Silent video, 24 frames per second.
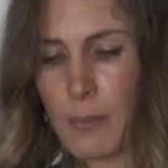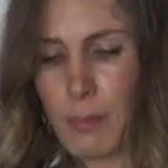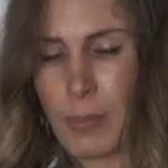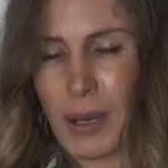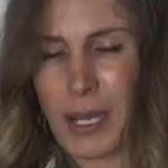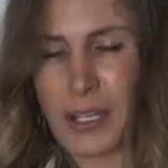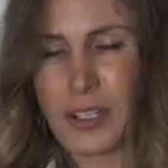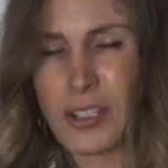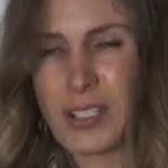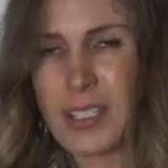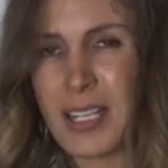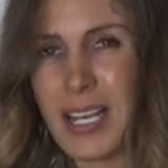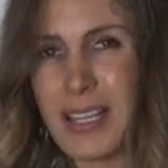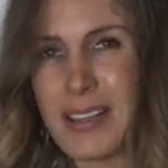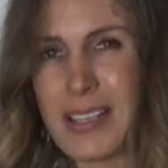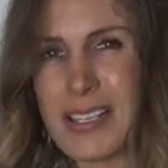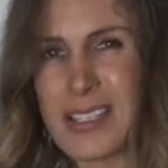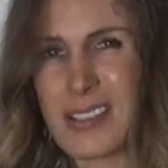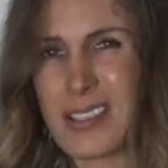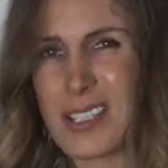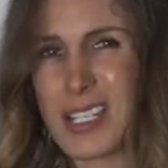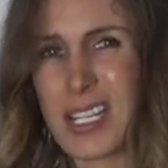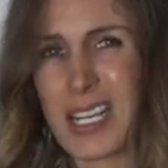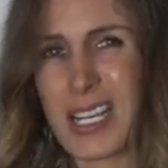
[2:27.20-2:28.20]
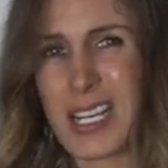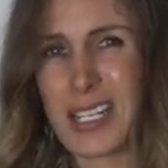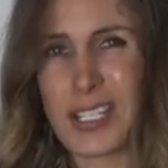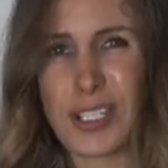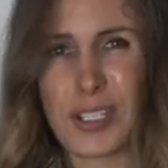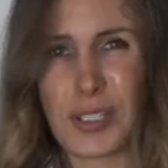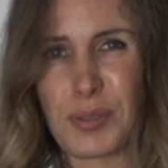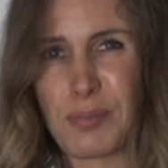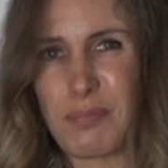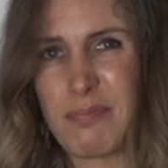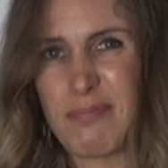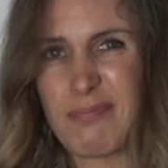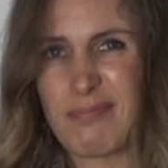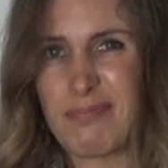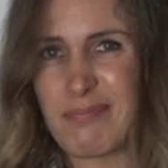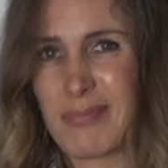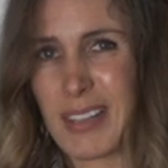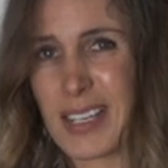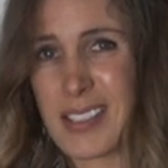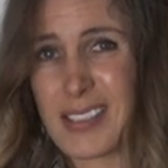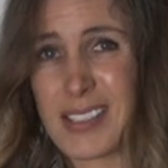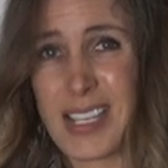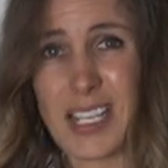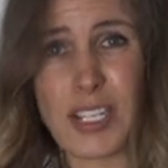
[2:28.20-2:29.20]
But I just like these because you can just,
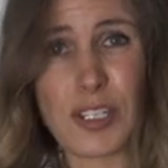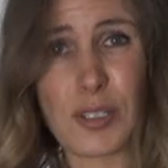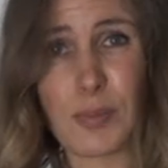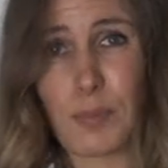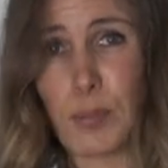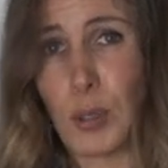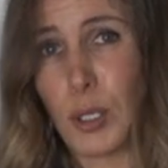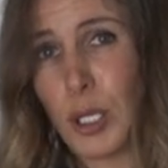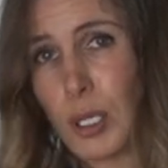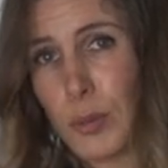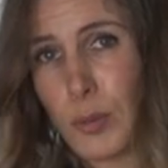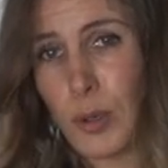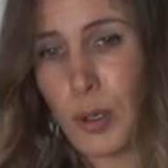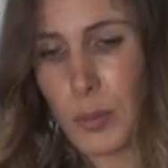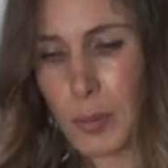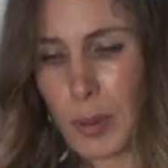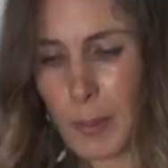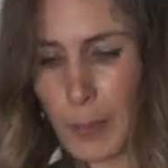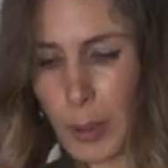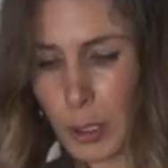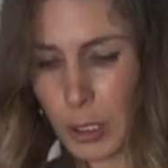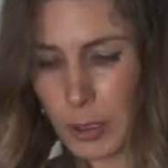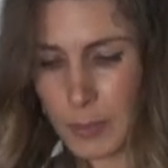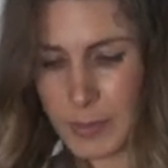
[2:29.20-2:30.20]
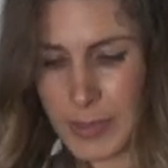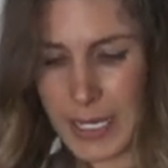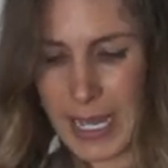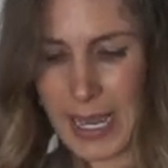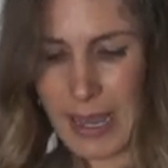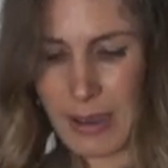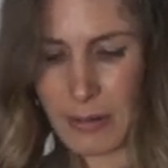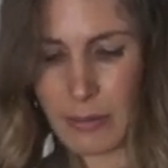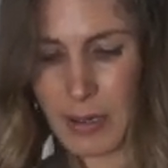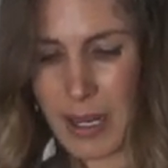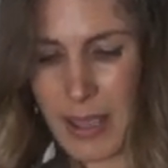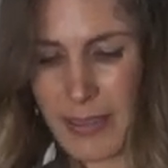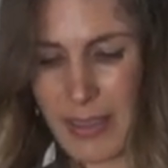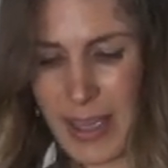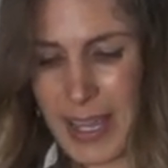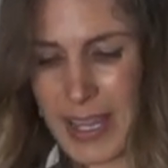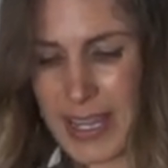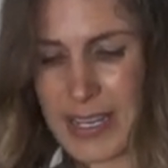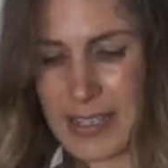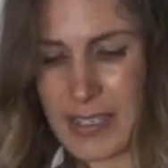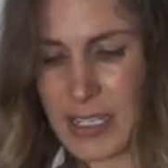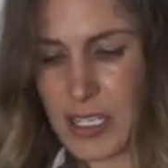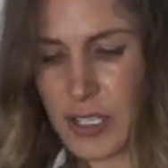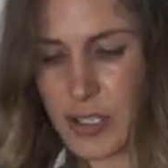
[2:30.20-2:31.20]
like I say, just pull them up, pull them down, and they're
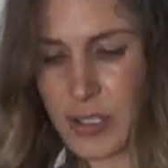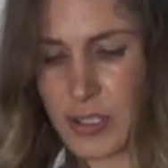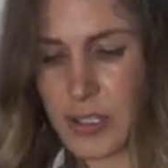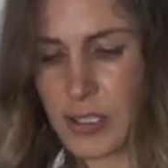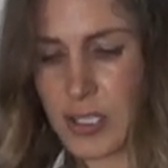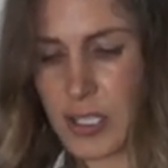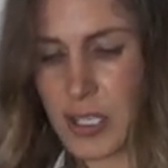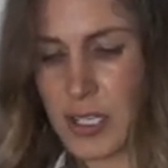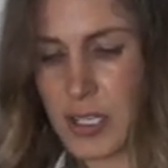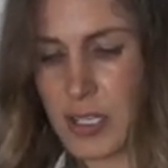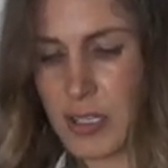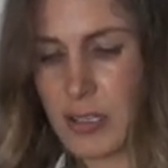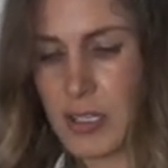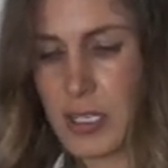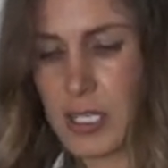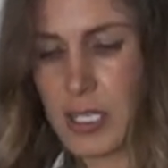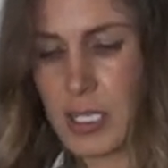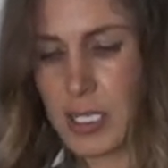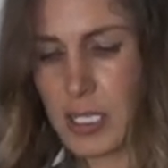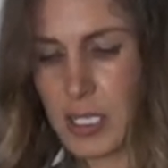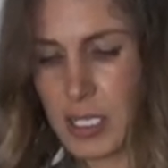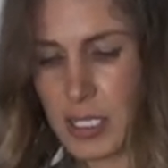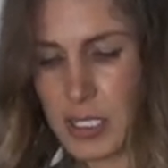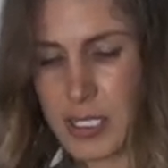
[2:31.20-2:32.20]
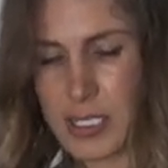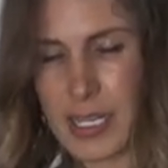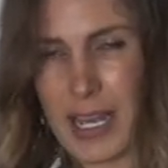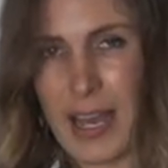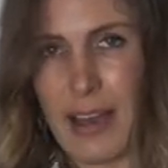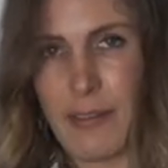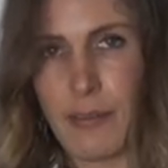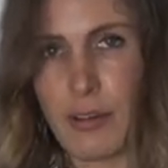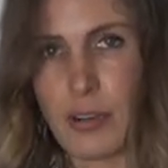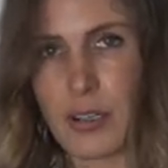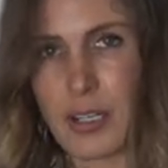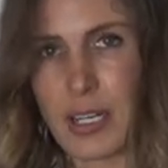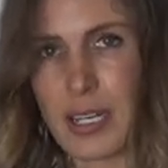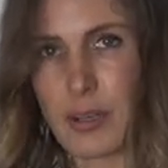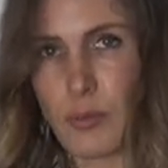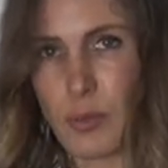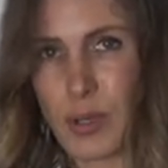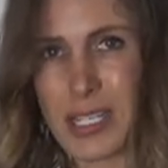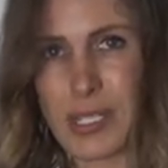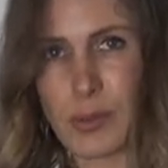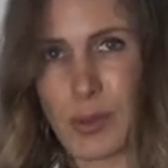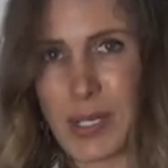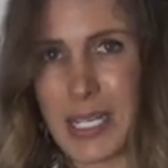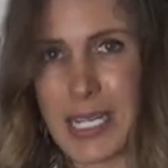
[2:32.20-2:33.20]
easy just to have on in
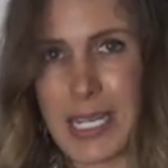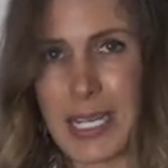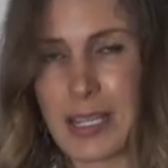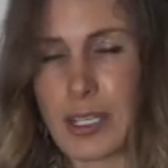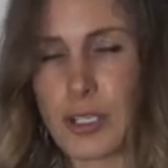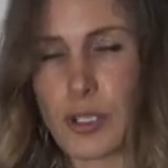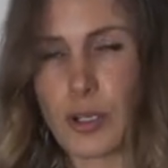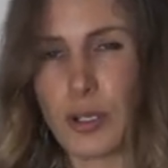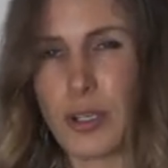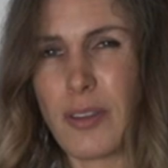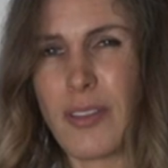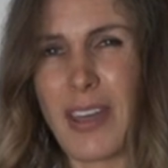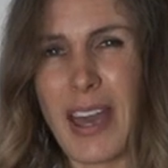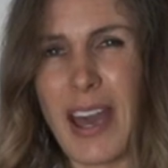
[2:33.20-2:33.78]
winter when you need a toilet.